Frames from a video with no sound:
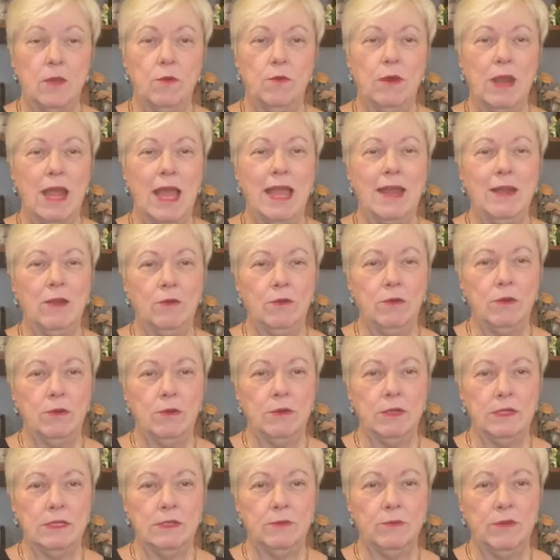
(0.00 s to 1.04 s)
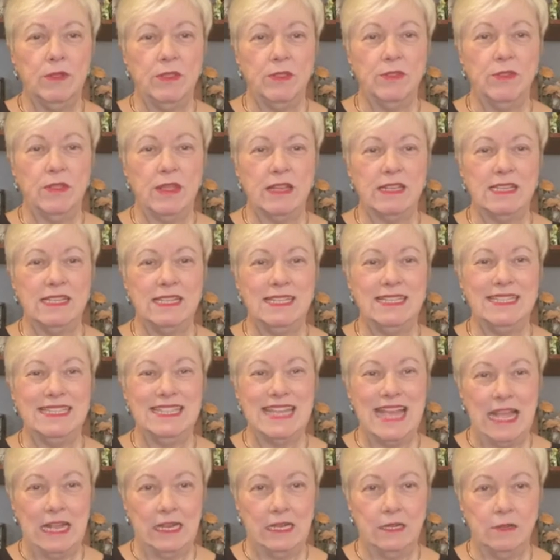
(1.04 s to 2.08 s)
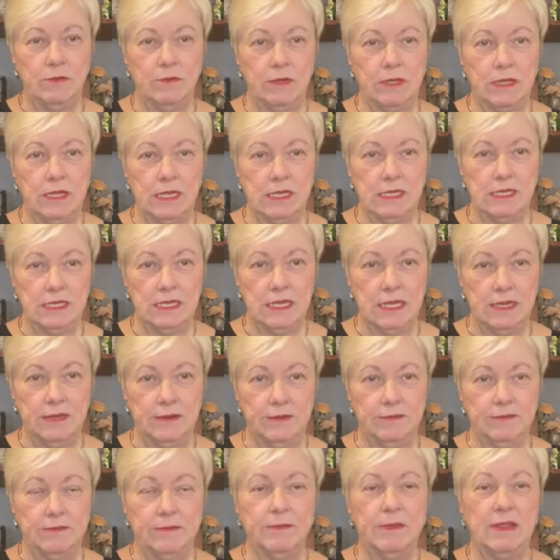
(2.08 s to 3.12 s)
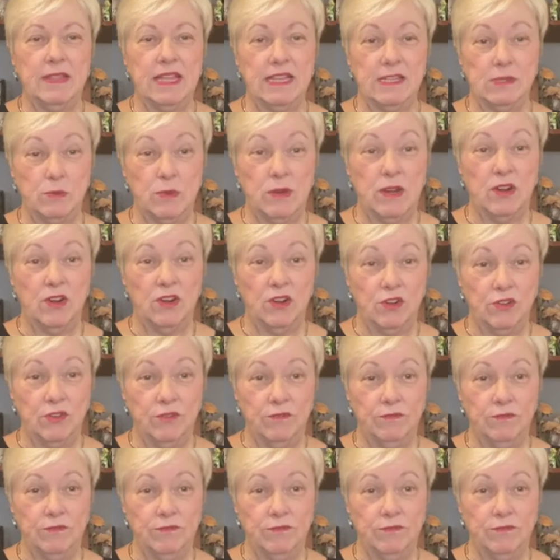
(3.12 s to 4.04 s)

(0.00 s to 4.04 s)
Well, I don't know whether that's exactly what they said, but that's what I heard.